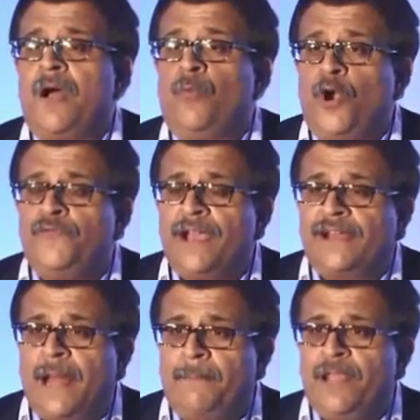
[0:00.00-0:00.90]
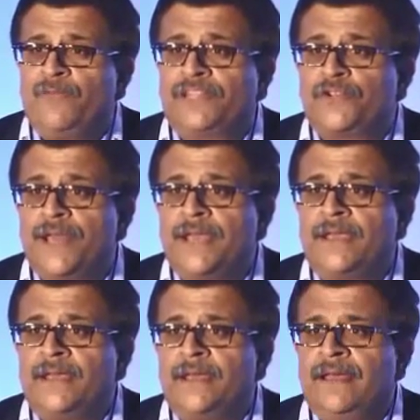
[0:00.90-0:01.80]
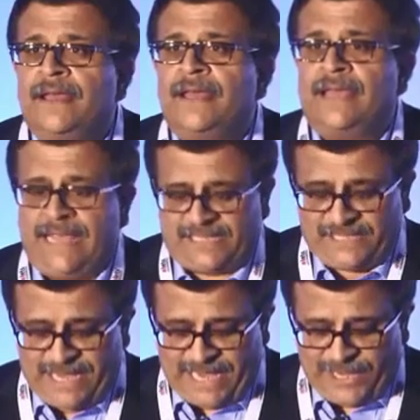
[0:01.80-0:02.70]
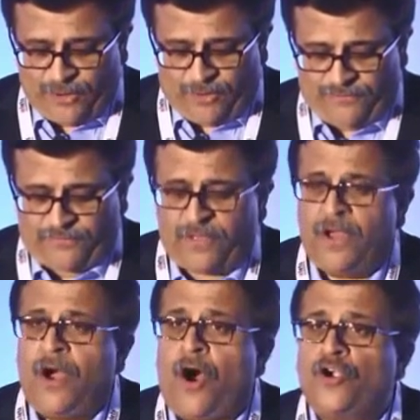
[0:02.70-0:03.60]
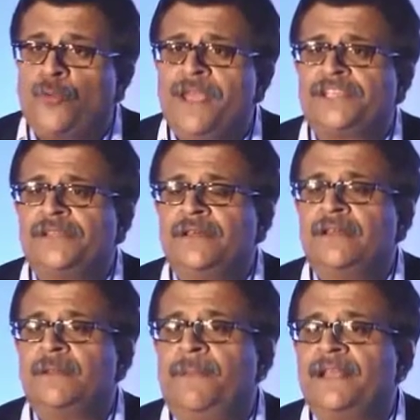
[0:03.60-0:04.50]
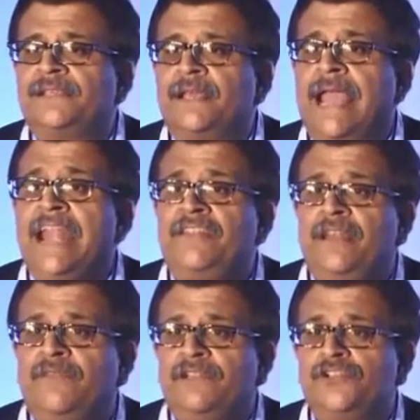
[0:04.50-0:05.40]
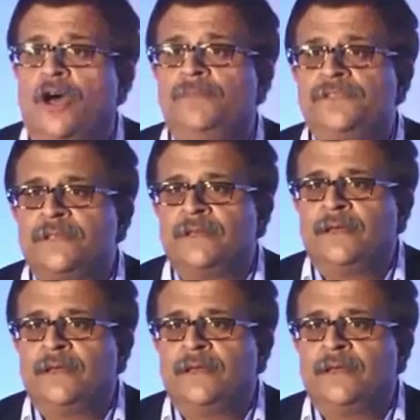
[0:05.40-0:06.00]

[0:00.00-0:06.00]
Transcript: what we are grappling with today is in the area of automation replacing entry-level jobs.